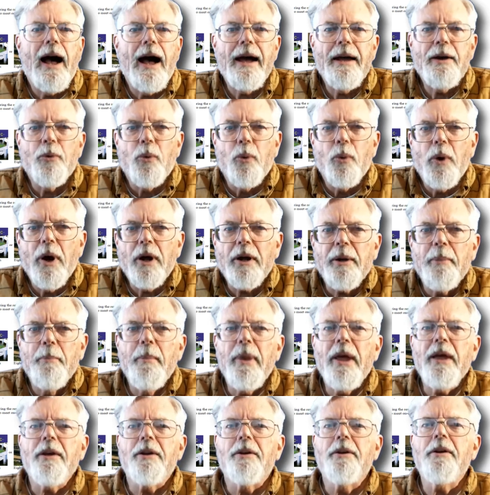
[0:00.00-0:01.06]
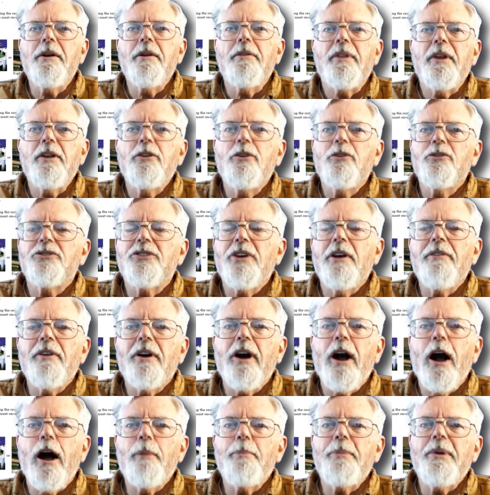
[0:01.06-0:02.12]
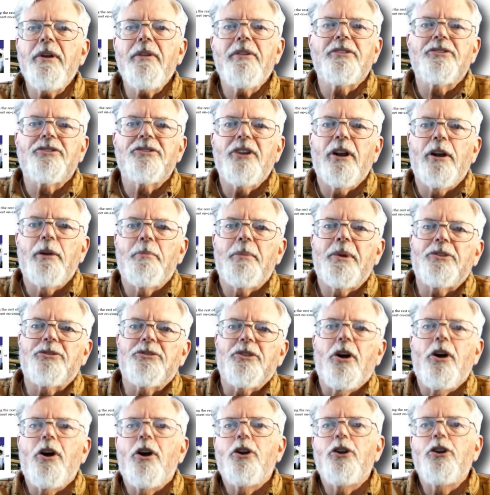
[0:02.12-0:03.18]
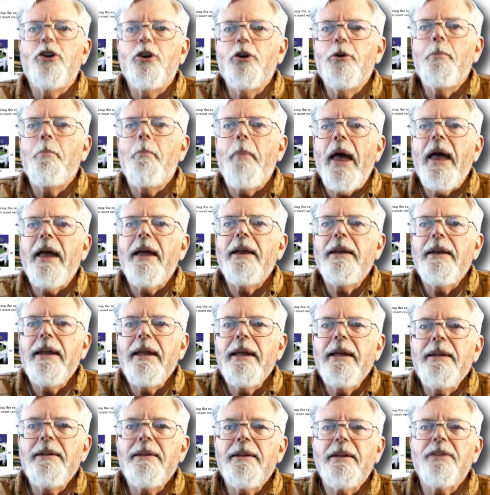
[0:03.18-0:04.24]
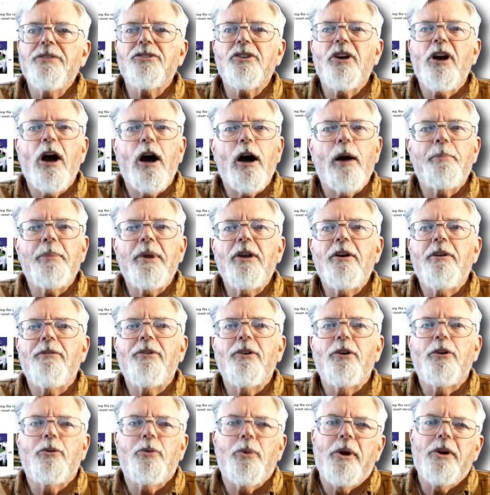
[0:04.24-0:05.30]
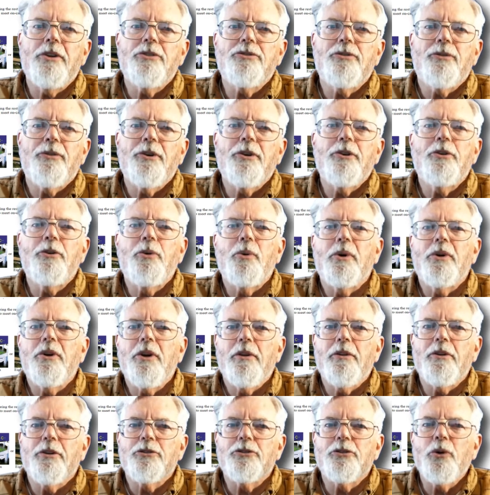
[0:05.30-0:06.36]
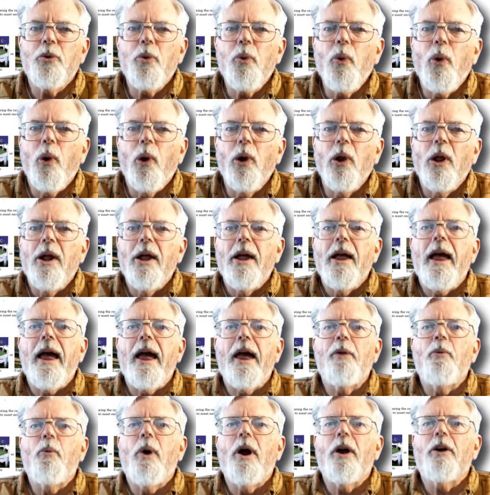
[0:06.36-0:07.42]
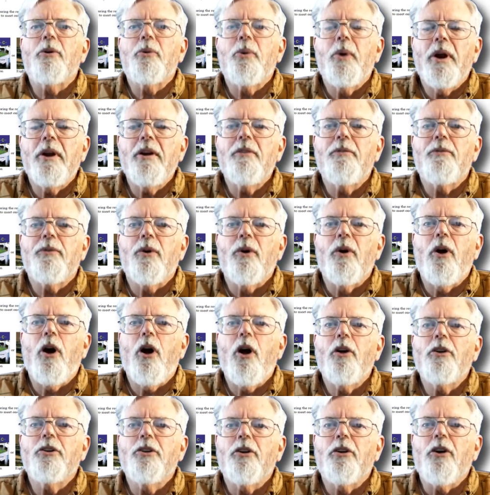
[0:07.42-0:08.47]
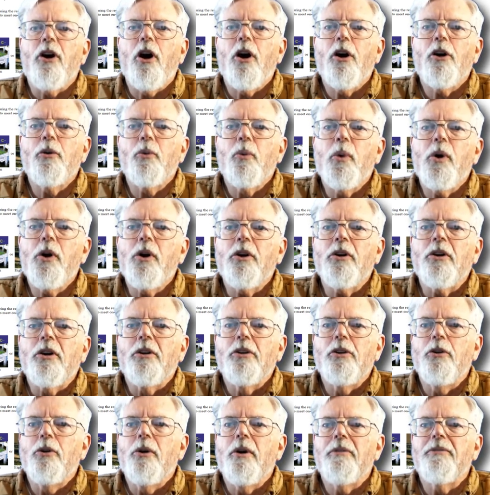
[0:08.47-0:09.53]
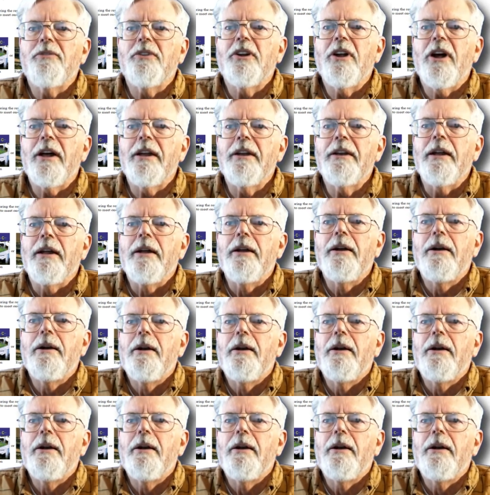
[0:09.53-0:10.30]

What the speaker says: I recommend that you save a copy of the syllabus. You may need this copy if you transfer to another school and want credit for all your hard work you have done.